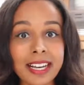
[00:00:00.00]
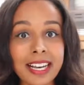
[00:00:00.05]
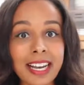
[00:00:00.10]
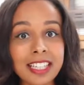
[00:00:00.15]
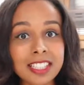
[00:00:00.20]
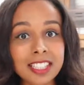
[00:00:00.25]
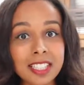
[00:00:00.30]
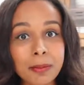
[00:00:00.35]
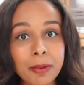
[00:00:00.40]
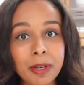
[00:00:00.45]
I
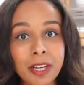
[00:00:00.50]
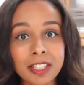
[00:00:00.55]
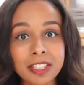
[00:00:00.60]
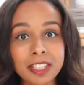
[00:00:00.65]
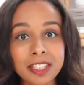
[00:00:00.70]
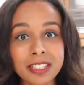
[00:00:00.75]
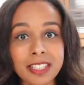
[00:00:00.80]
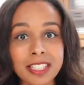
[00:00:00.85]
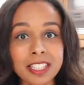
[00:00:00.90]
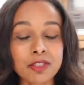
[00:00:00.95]
actually
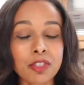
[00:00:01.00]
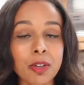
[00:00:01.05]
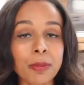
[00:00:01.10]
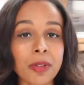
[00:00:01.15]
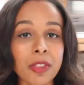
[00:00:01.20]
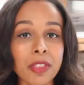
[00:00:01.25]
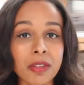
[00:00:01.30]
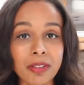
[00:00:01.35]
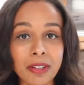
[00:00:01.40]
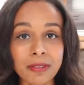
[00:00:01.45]
purchased this
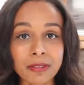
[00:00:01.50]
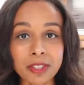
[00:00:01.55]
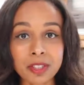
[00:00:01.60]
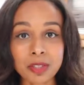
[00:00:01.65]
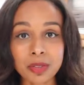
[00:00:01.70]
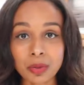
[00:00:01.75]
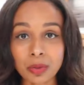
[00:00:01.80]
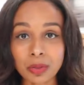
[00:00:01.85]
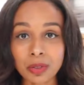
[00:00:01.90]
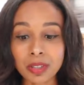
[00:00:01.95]
from a thrift
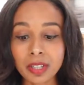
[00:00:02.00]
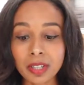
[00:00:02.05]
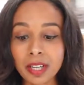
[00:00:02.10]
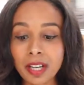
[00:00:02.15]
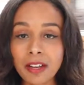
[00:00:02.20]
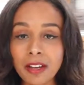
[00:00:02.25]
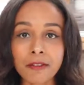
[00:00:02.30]
store